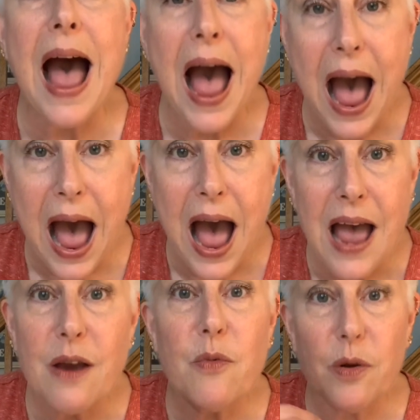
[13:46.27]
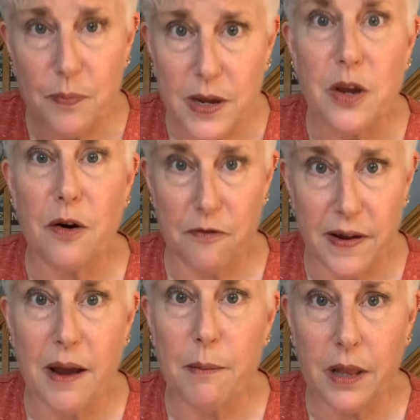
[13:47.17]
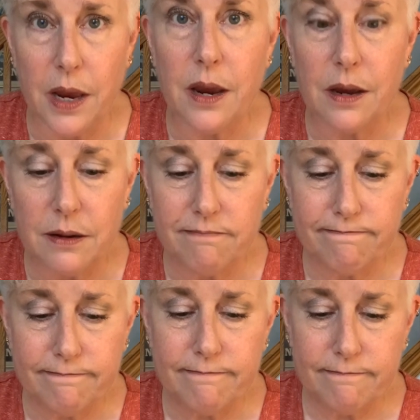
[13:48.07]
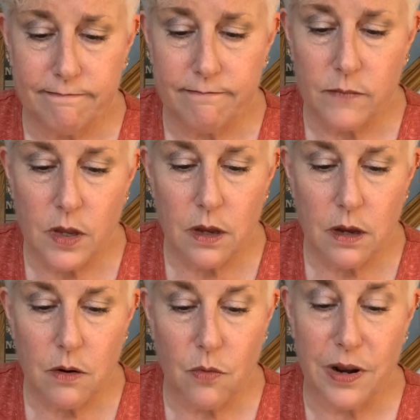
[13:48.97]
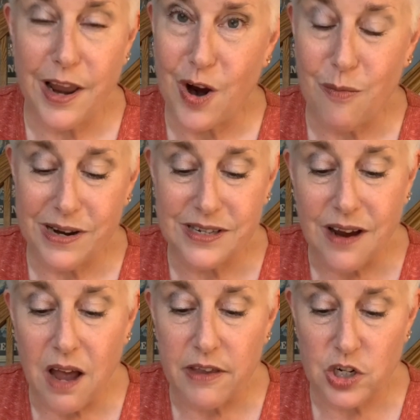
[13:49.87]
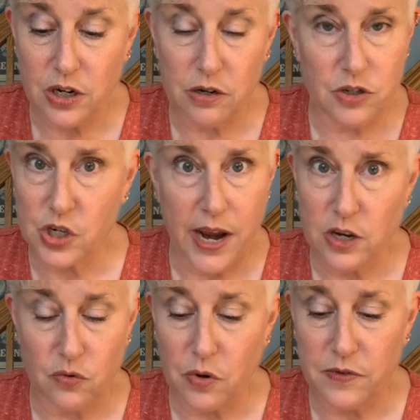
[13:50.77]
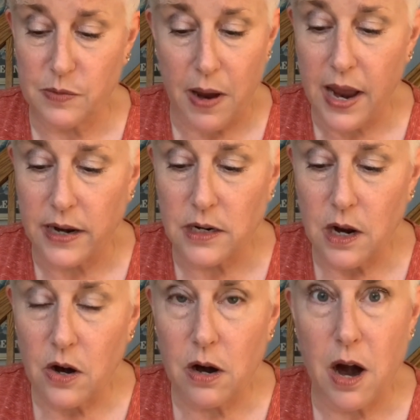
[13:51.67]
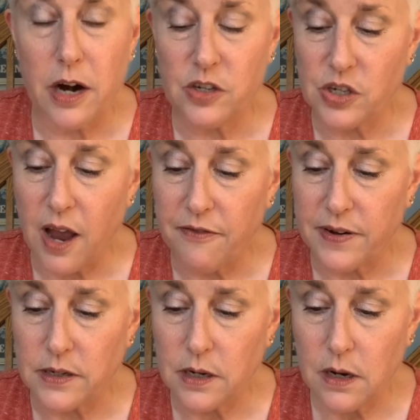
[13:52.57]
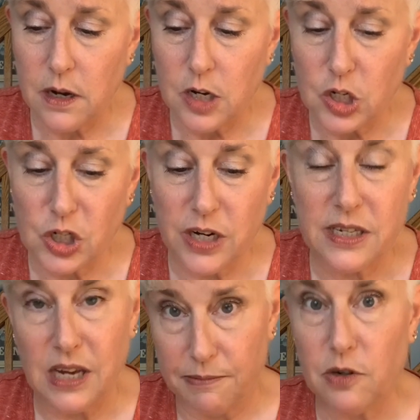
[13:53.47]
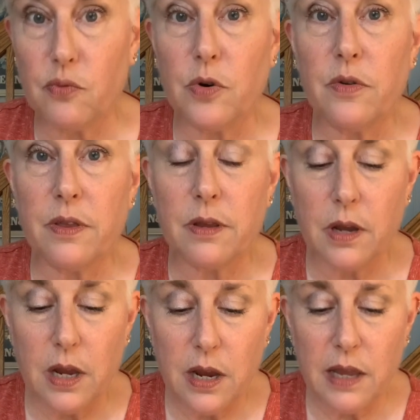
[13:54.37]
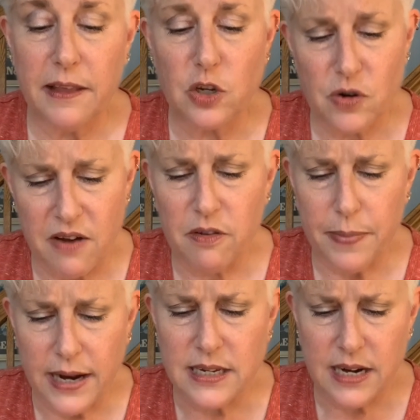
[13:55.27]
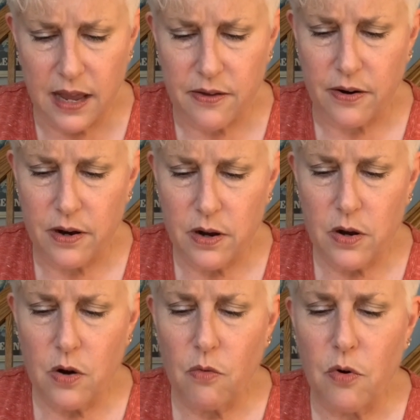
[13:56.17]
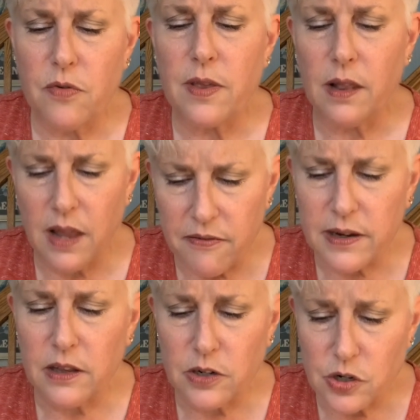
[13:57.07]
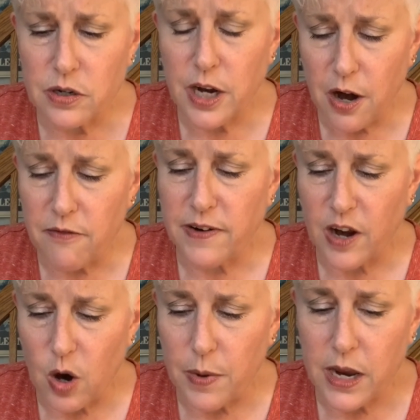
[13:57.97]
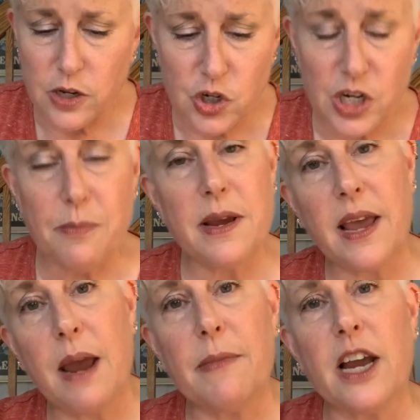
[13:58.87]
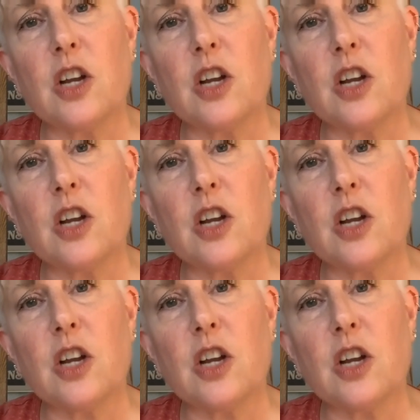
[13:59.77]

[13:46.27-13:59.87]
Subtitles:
I will be your family. When Naomi saw that she couldn't change Ruth's mind, her heart softened. She accepted Ruth, and they traveled back together. Ruth lovingly took care of Naomi, and she became like a